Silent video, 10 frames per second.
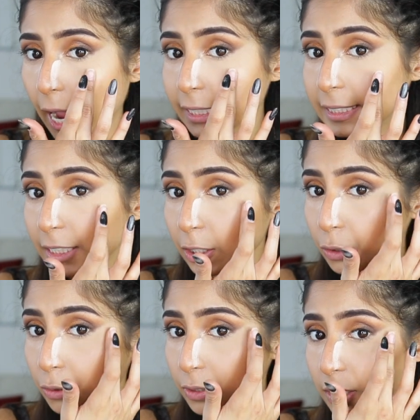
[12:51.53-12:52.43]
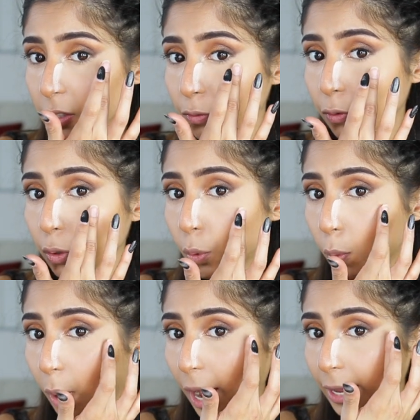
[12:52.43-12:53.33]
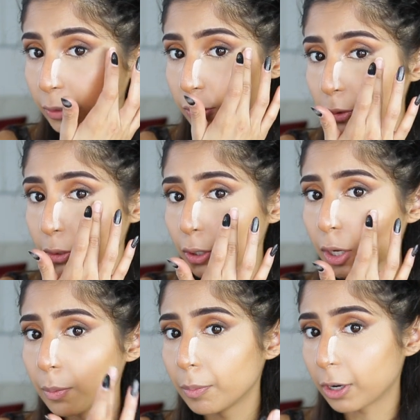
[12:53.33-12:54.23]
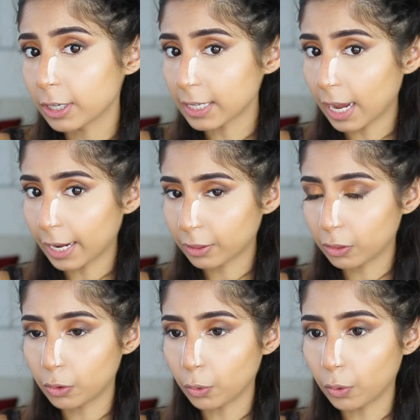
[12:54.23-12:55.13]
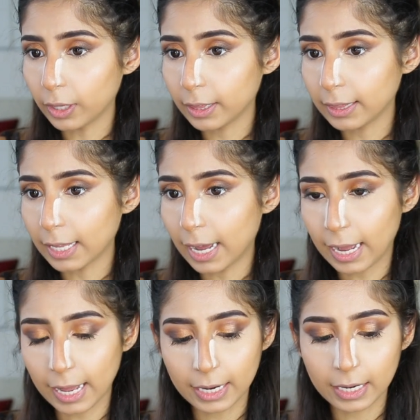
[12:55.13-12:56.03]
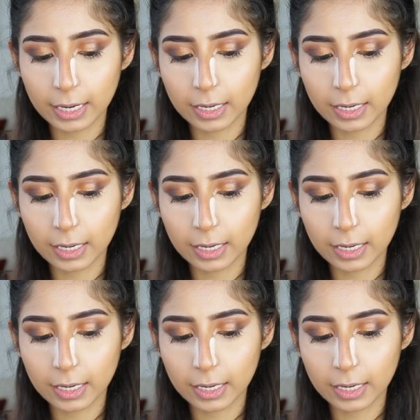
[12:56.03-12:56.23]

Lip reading: I didn't use this for a while because I thought that,